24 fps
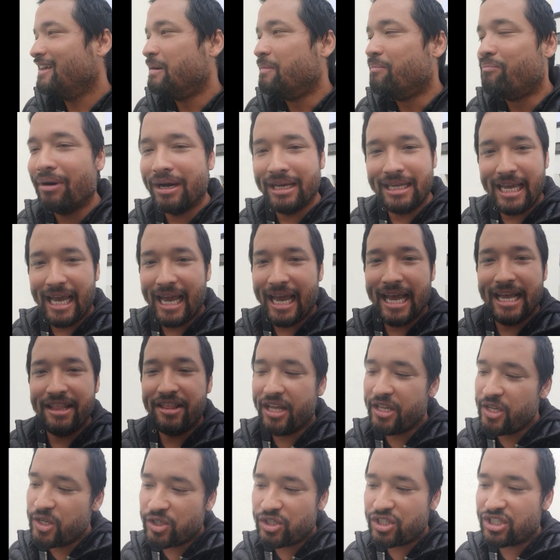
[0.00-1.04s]
but yeah and
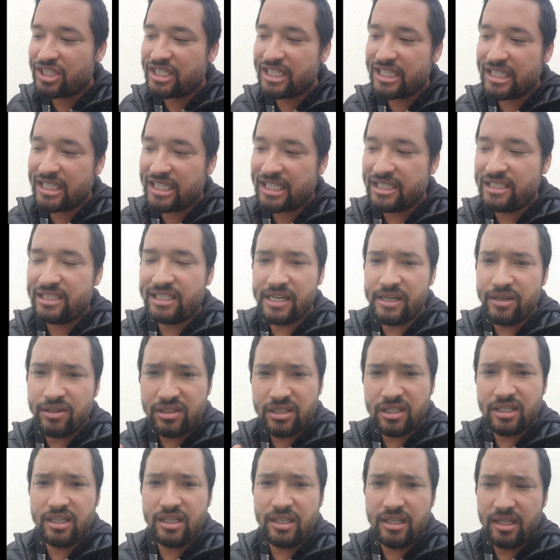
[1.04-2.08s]
then you're just going to
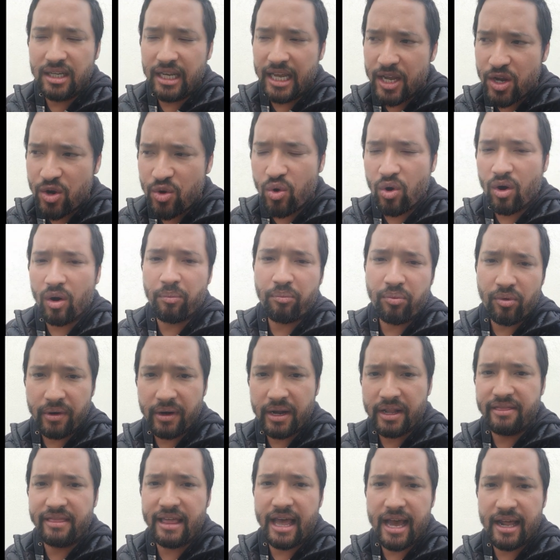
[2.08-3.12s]
continuously
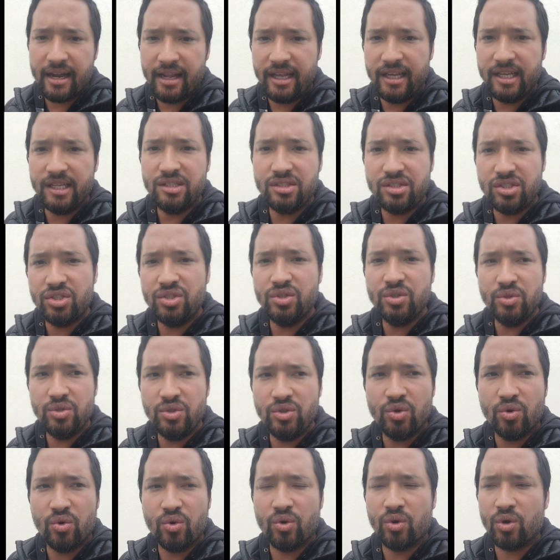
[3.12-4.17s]
incorporate that into
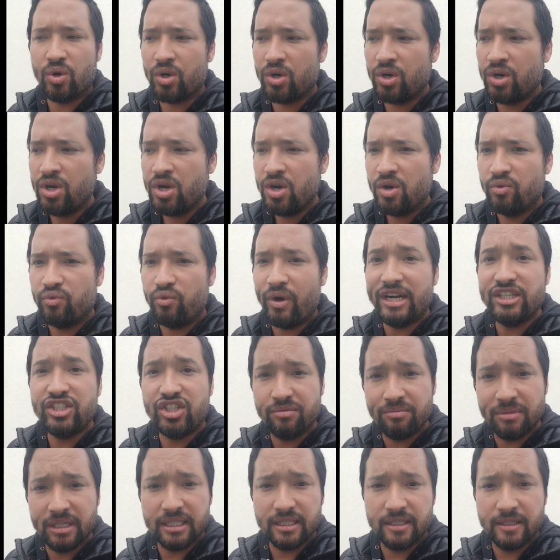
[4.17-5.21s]
your
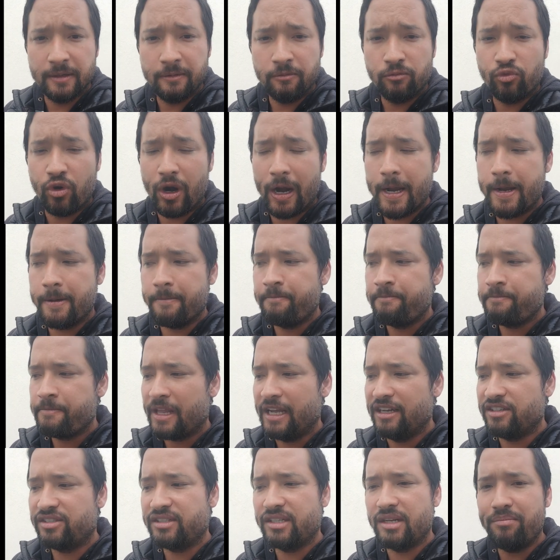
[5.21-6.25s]
regimen right
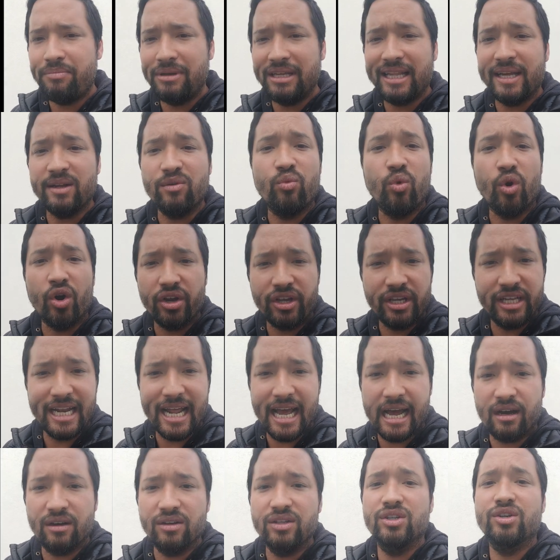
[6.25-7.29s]
it's going to be like working
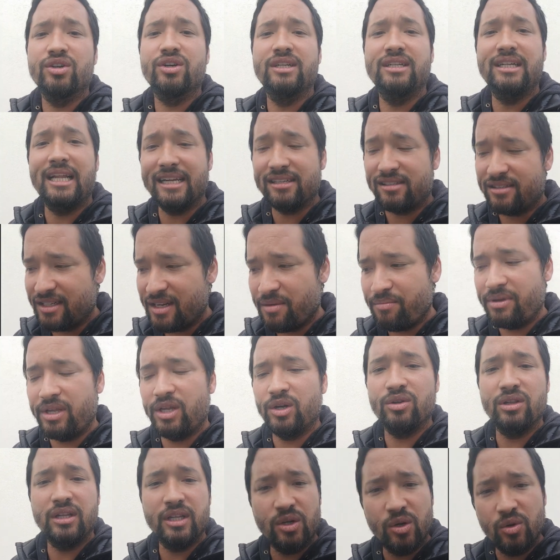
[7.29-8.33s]
out you're going that's going to be
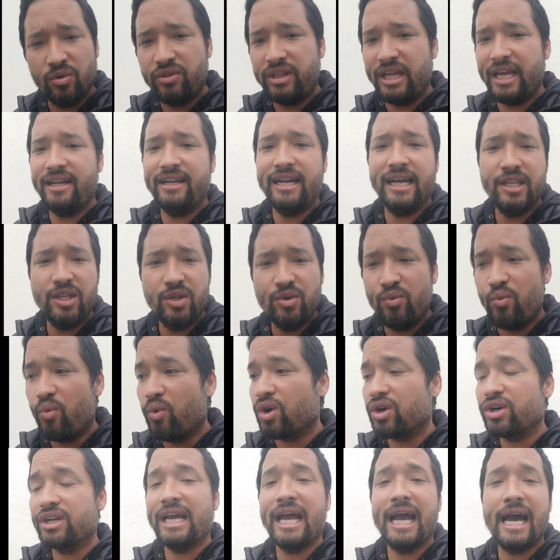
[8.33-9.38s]
your little thing that you
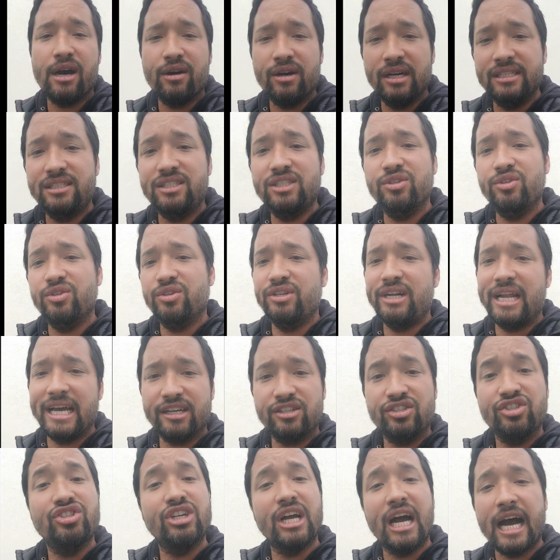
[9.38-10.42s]
work out until your
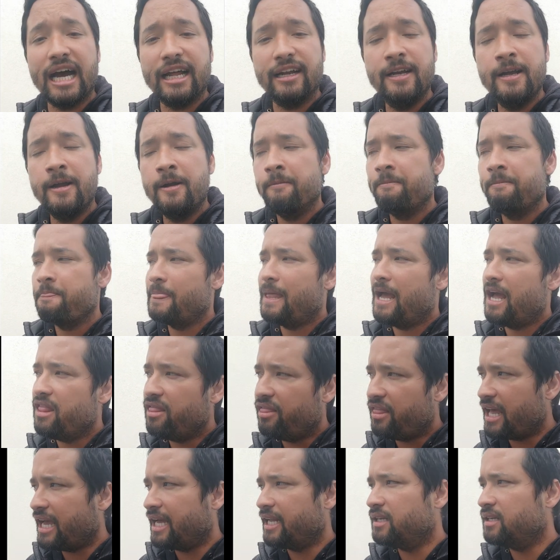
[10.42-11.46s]
next shot
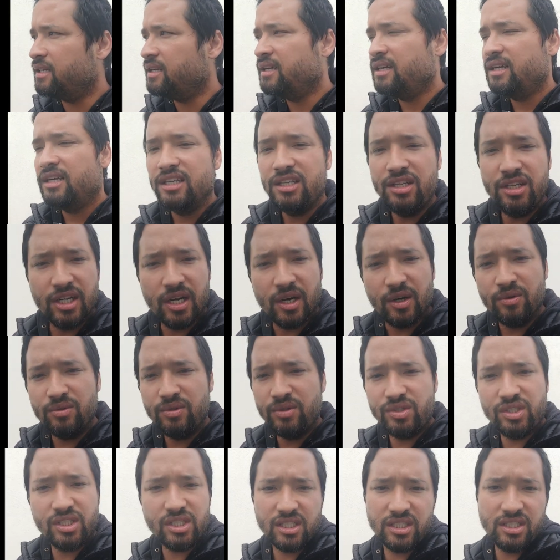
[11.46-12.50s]
and then you know
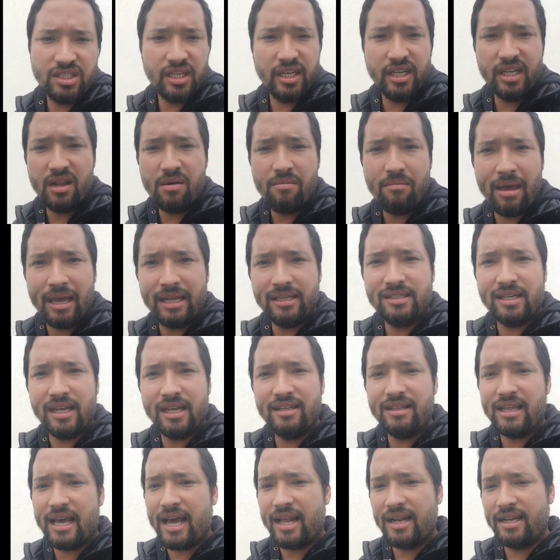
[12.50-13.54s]
you just continue to
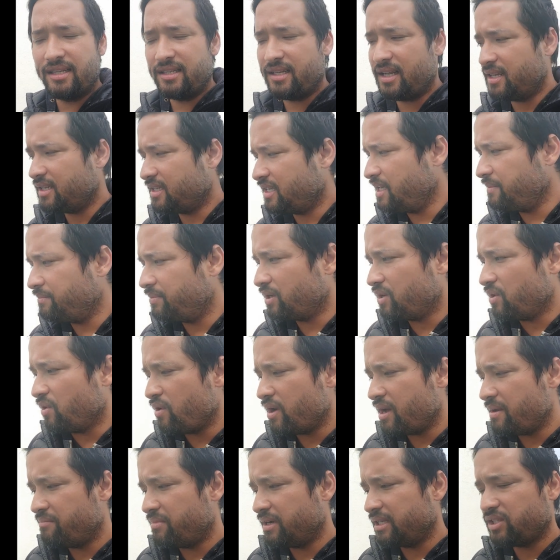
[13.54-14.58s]
maintain that and, and keep it
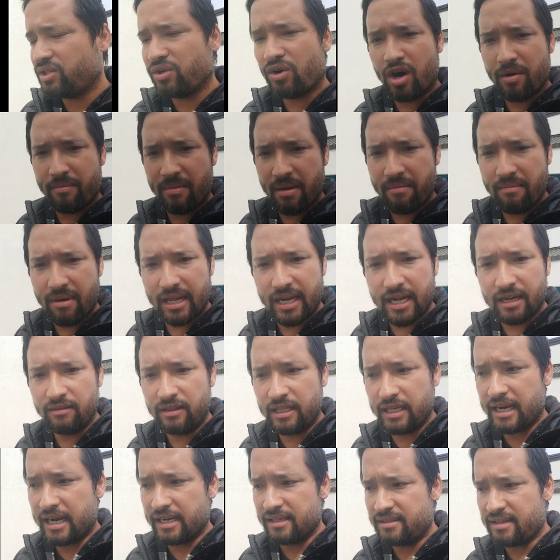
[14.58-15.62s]
going but to all my men
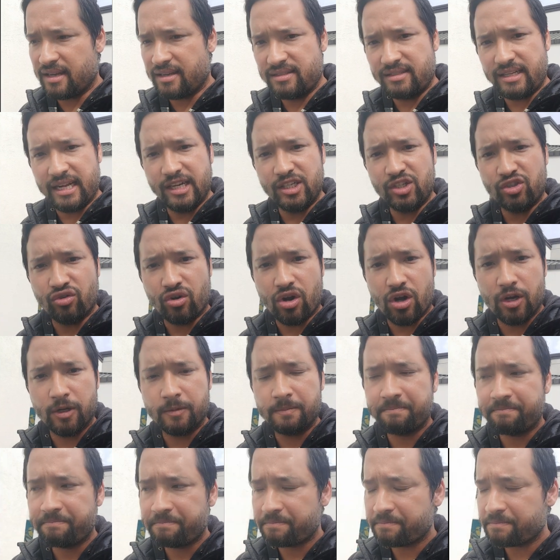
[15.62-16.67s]
out there i say stay
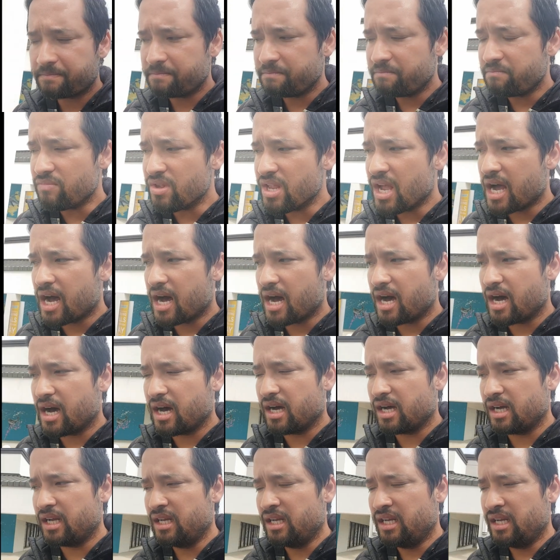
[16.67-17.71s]
strong
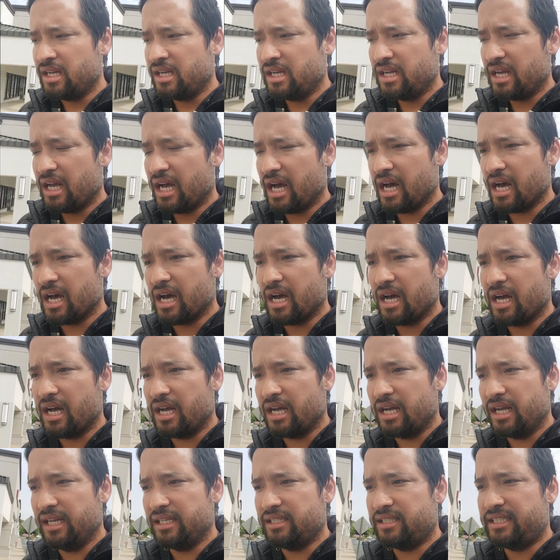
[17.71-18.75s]
uh,
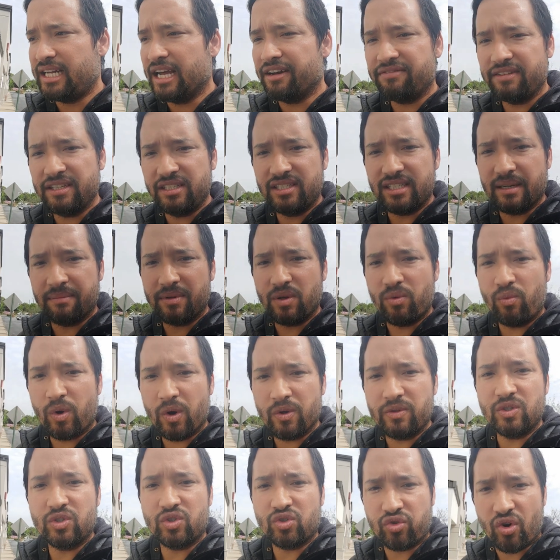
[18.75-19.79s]
uh, it's definitely something
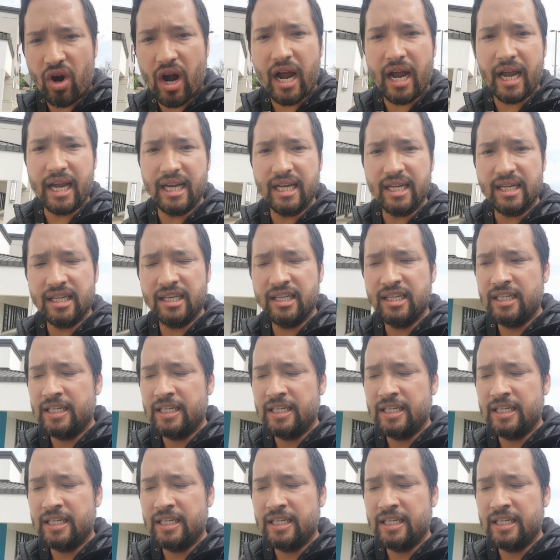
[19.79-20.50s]
worth trying